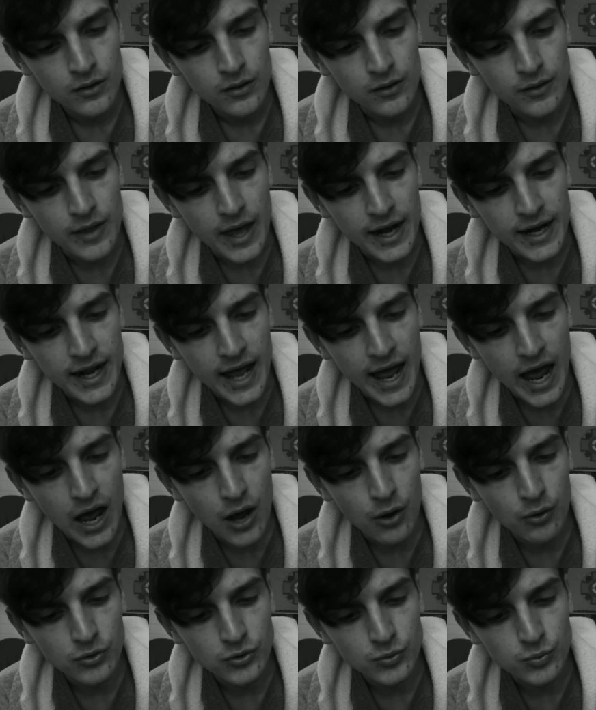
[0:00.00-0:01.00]
That
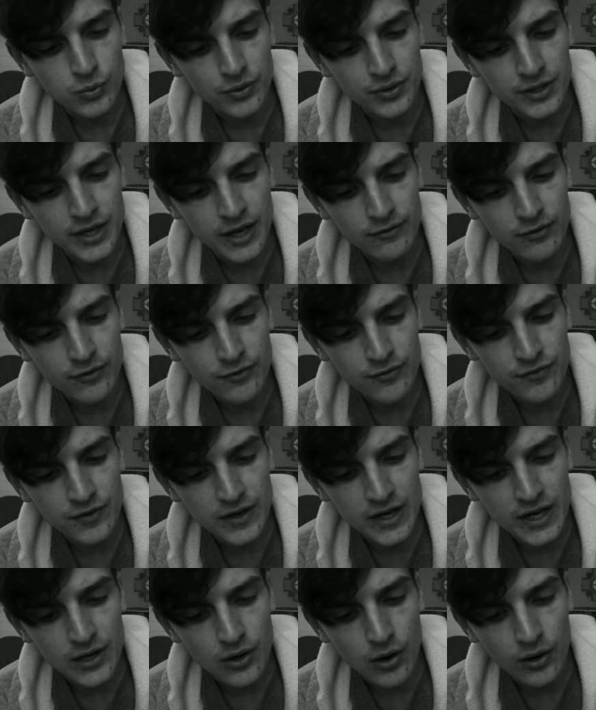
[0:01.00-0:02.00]
hound will never
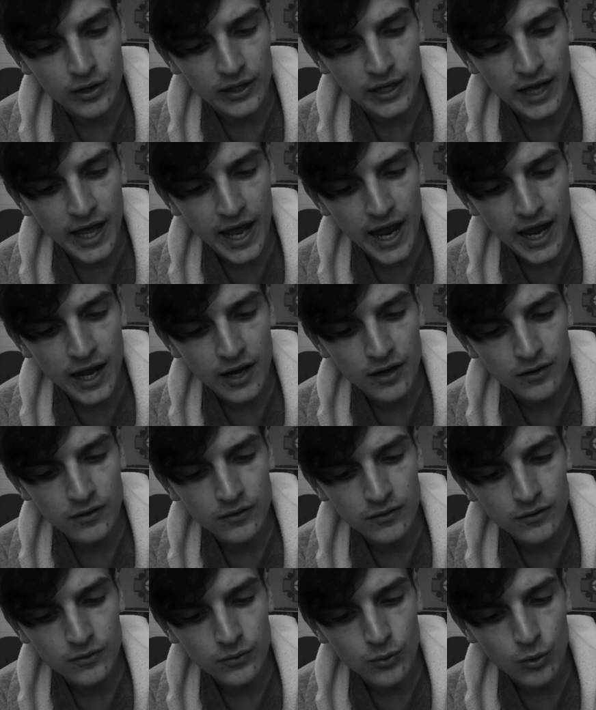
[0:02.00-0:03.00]
feed on land
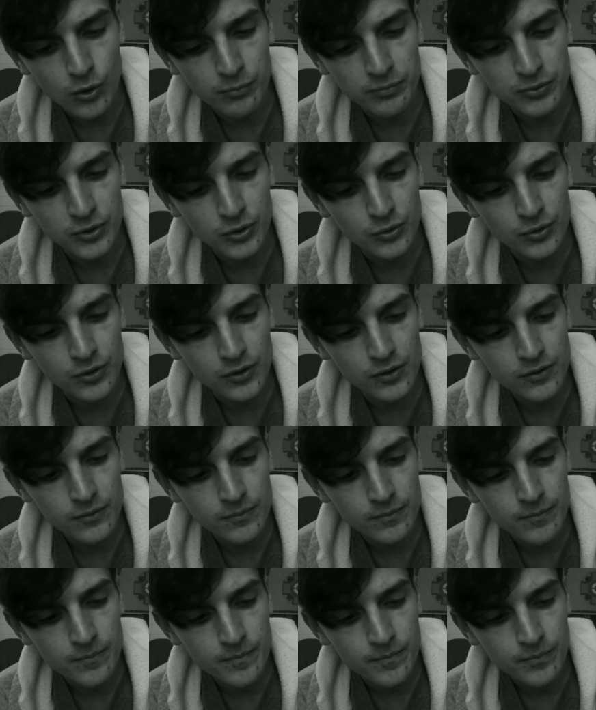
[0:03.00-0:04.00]
or pewter,
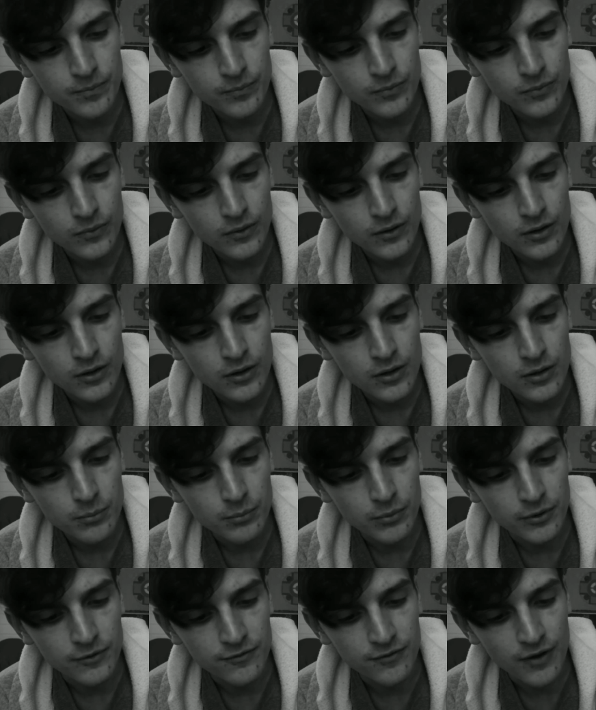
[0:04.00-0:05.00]

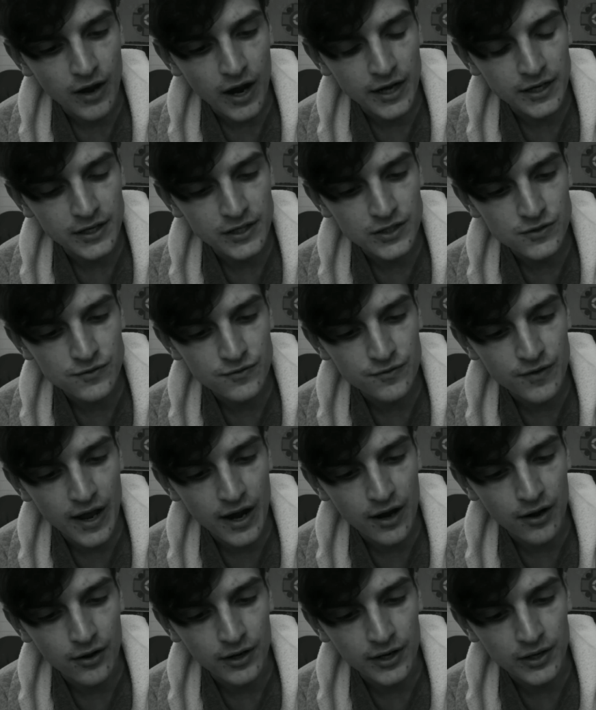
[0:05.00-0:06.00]
but find his
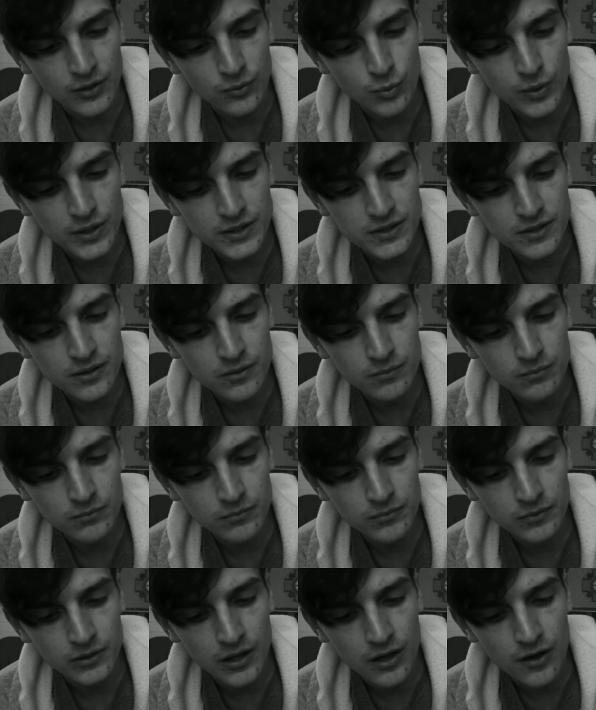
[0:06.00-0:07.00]
fare in wisdom,
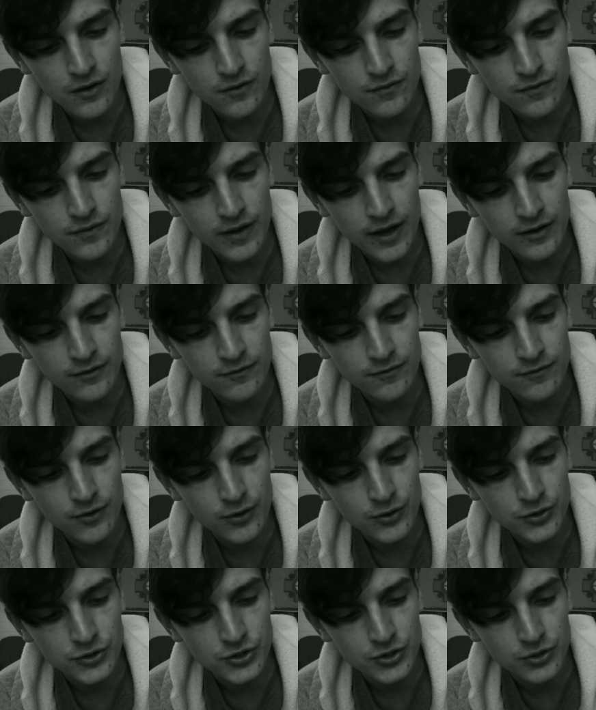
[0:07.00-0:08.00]
love, and
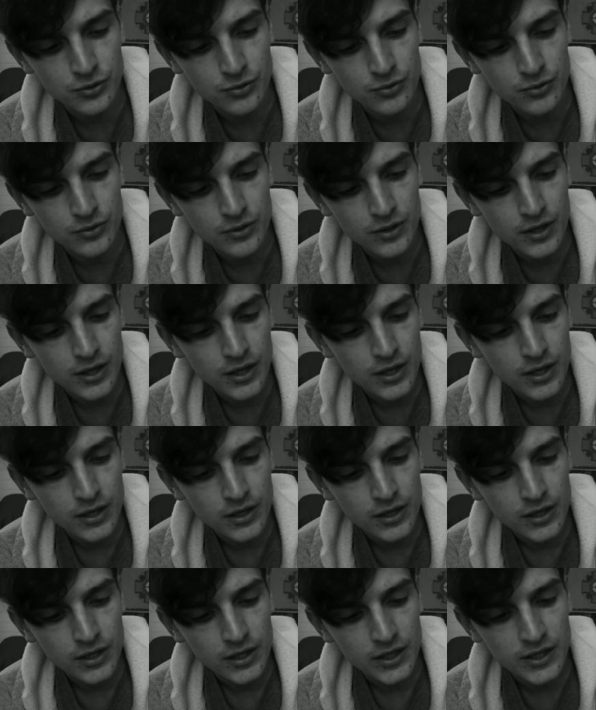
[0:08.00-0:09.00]
virtue.
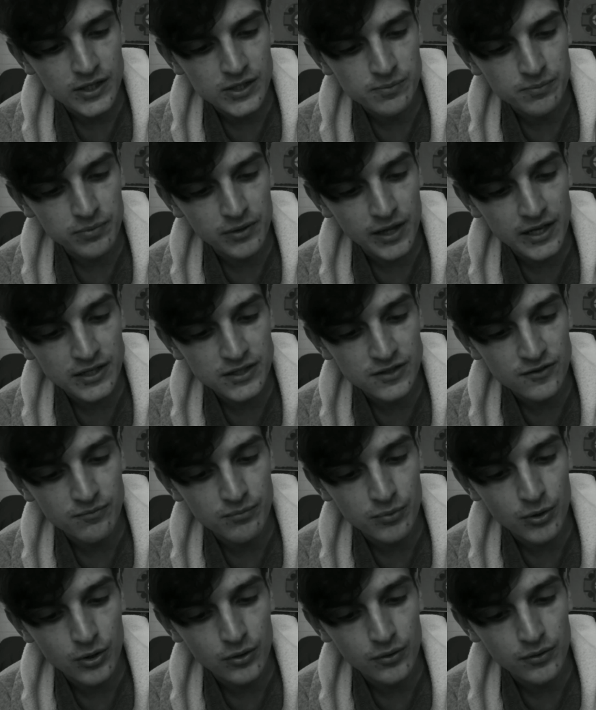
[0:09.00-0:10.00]
His place of
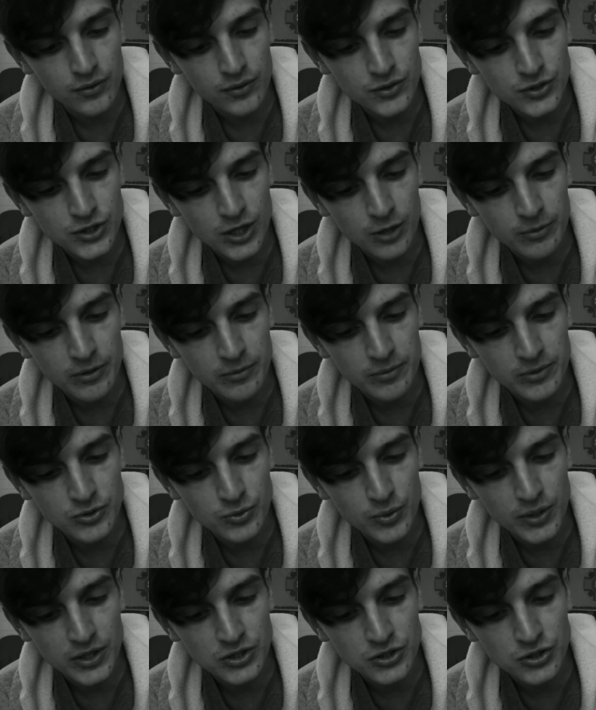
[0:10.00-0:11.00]
birth shall be
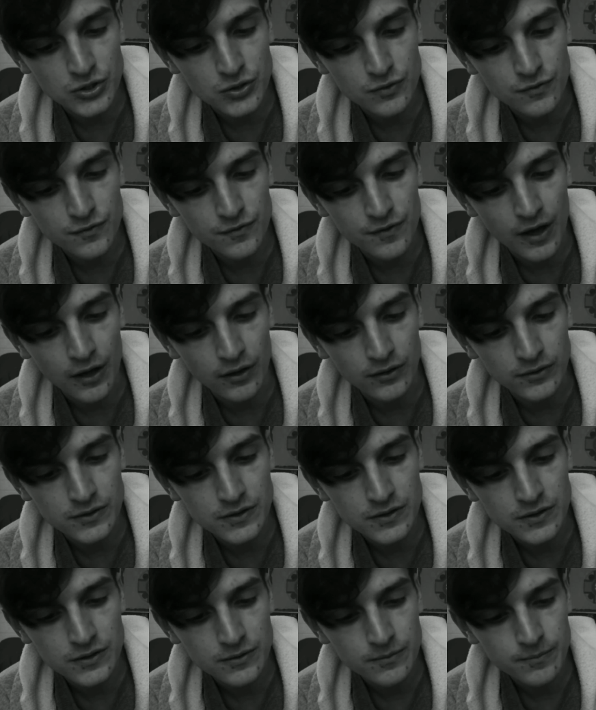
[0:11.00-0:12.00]
between two
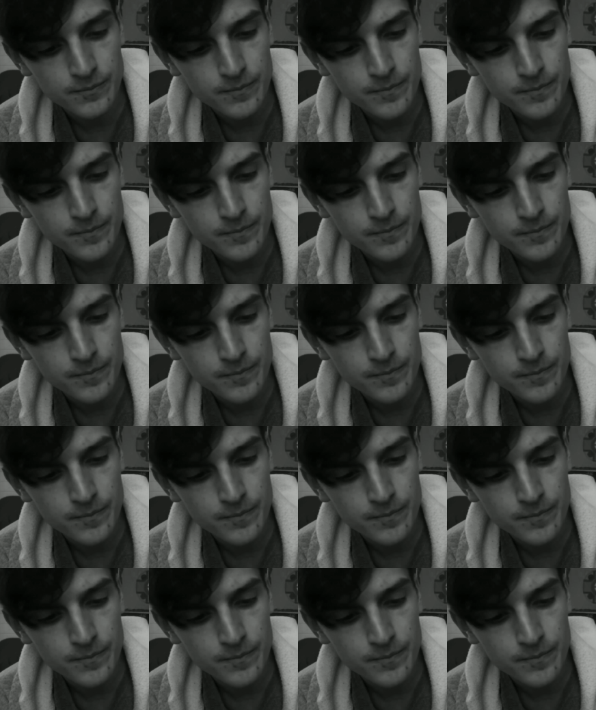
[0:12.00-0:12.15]
felts.